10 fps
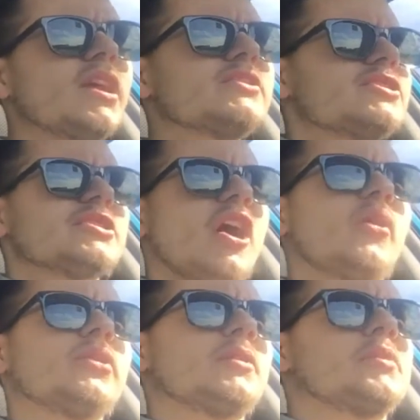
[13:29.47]
and just
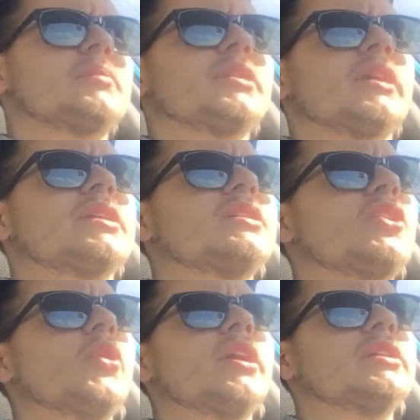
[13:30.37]
talk with him and be like, you
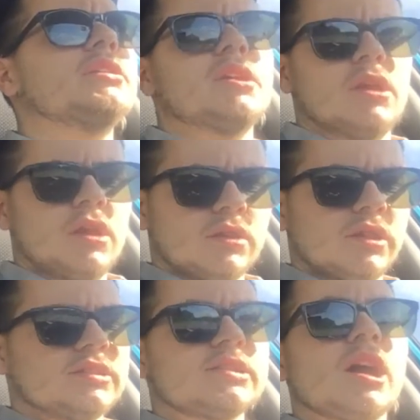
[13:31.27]
know what?
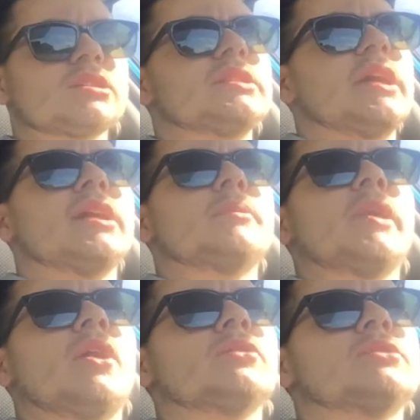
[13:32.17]
Let's talk today
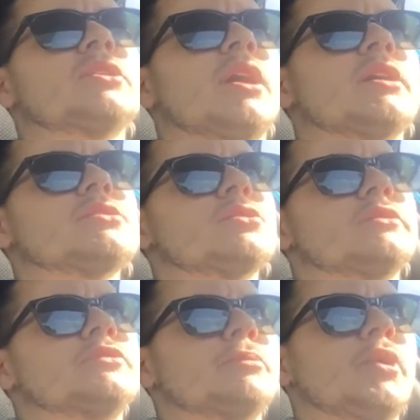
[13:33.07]
about
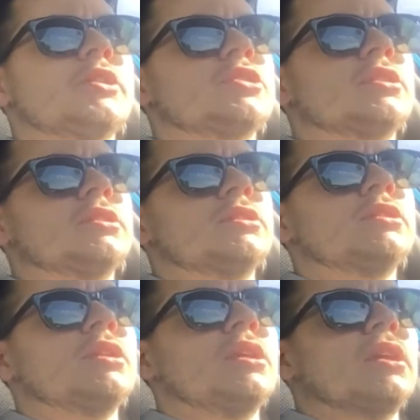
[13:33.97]
sort of depression,
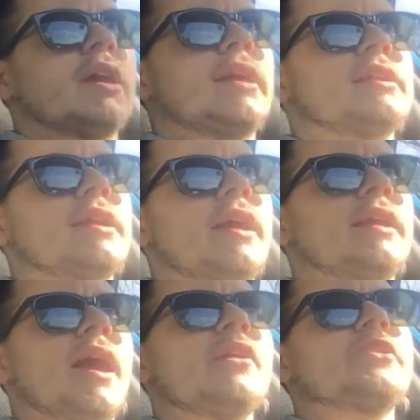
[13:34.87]

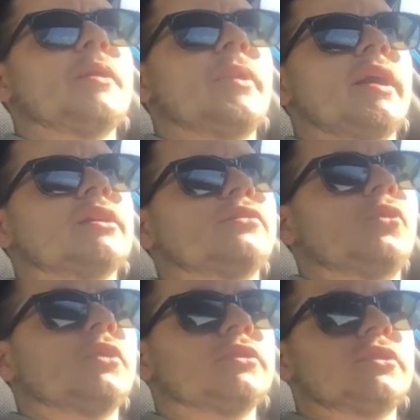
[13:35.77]
and have that back and
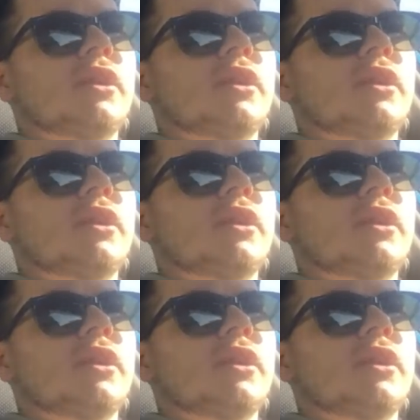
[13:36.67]
forth